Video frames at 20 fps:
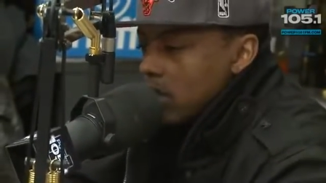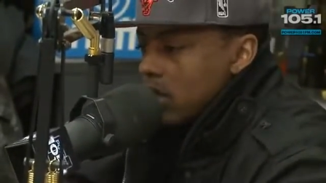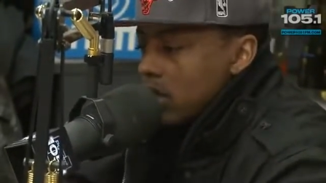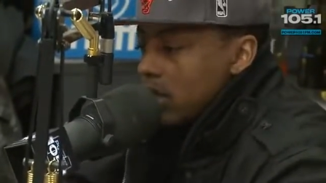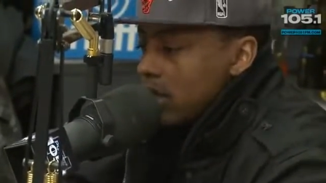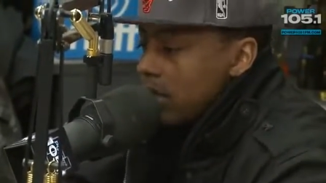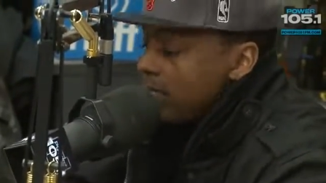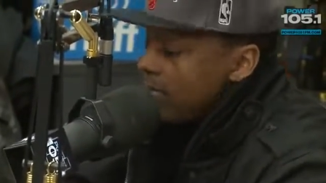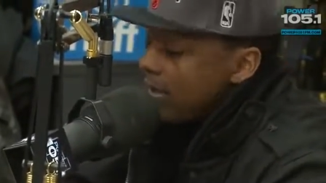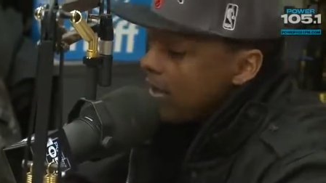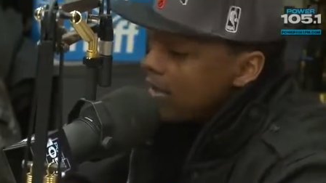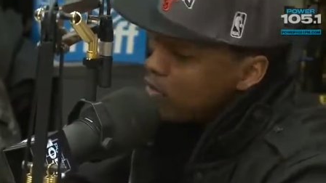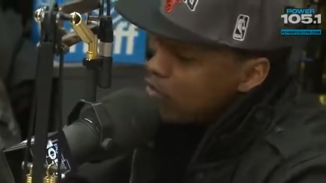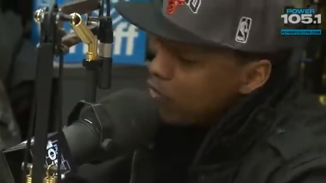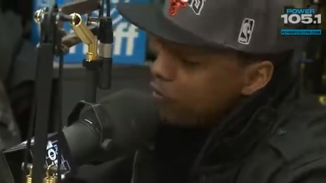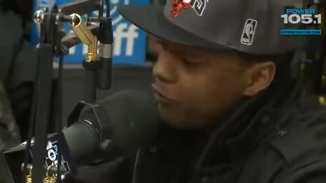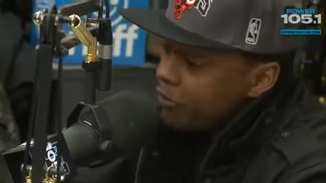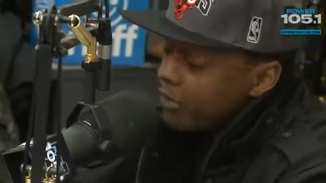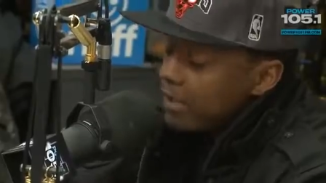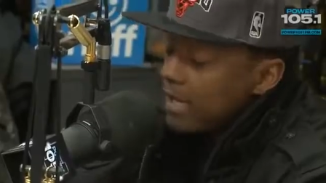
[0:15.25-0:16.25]
He make you
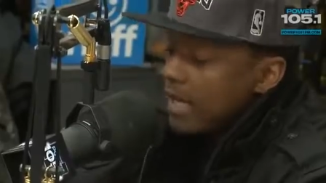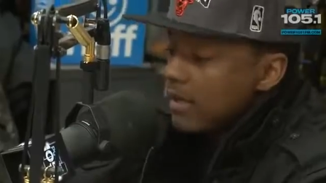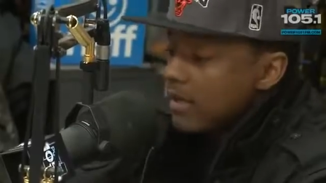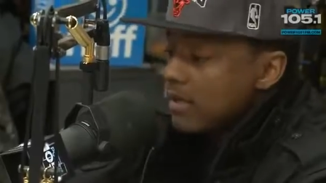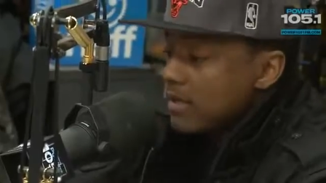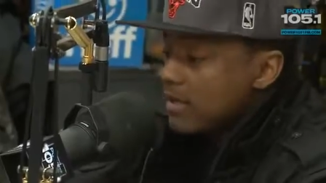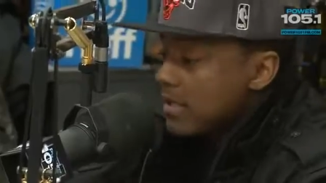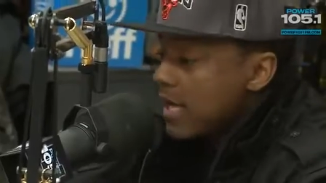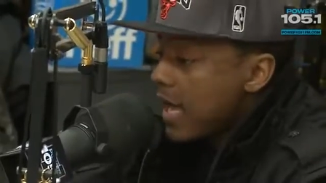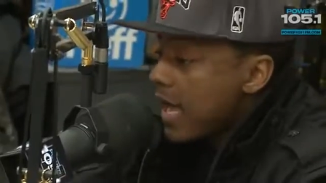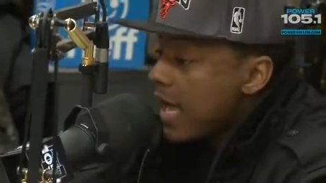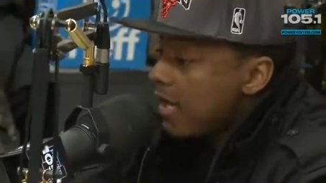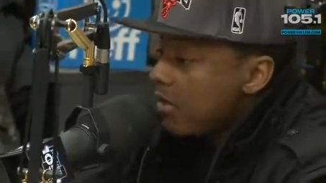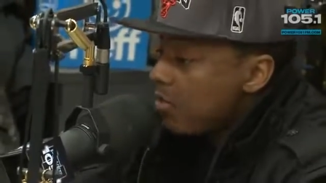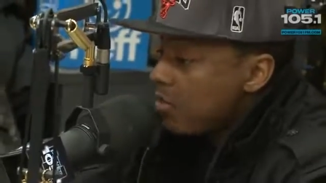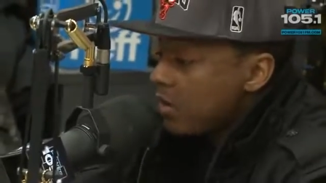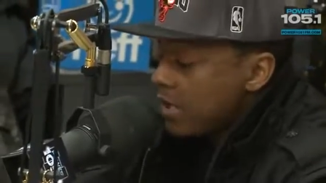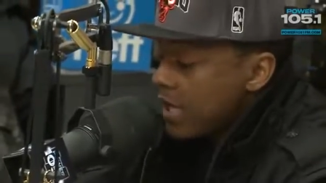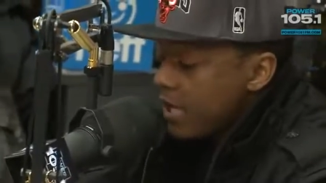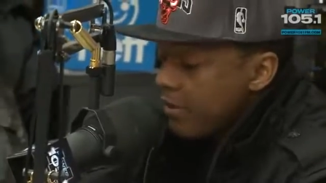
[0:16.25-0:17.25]
feel like it's alright
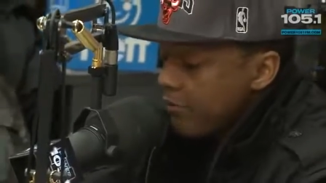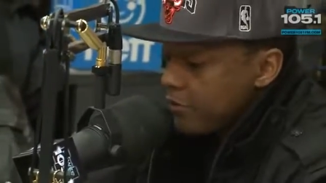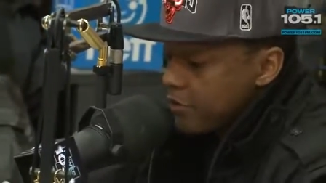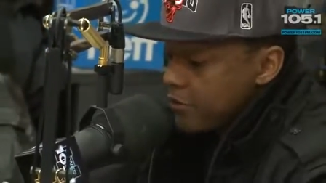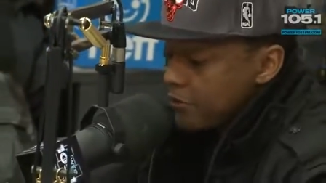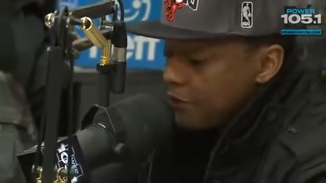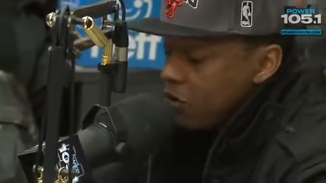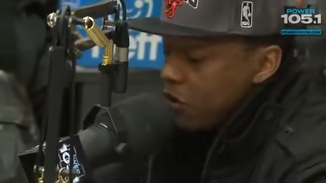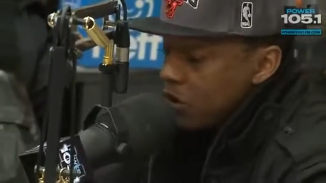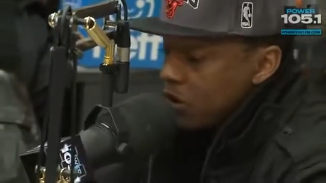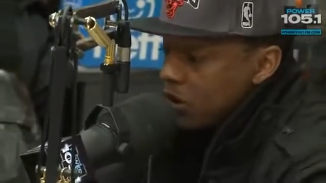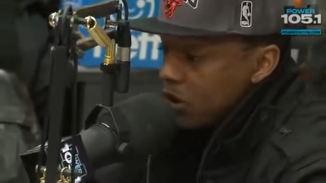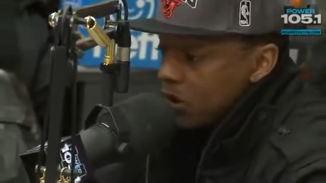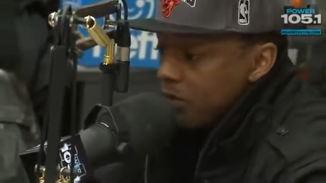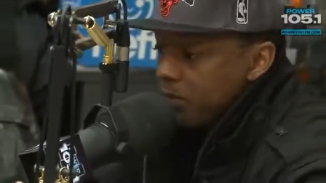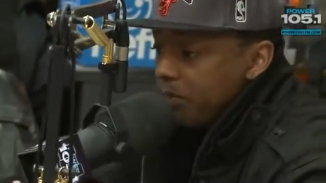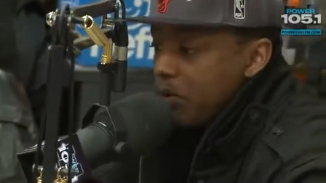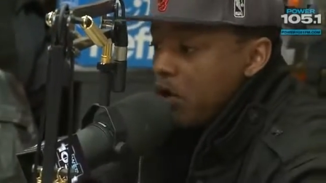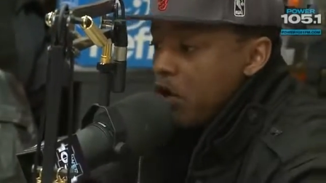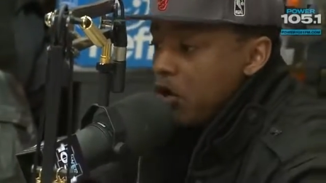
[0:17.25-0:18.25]
when life is falling
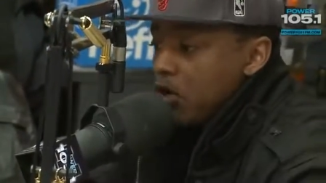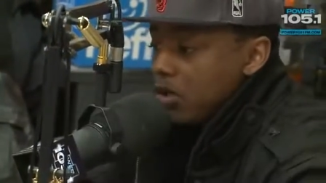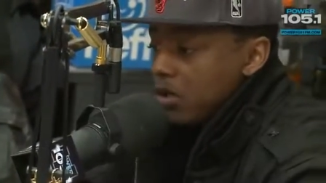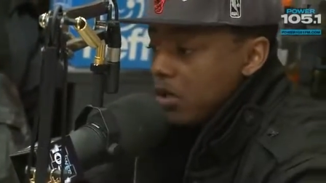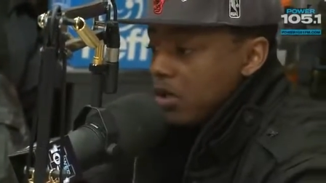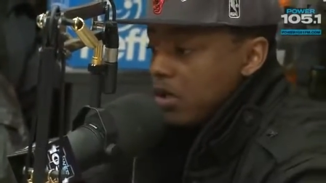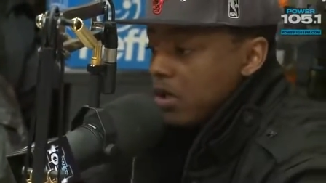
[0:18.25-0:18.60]
apart.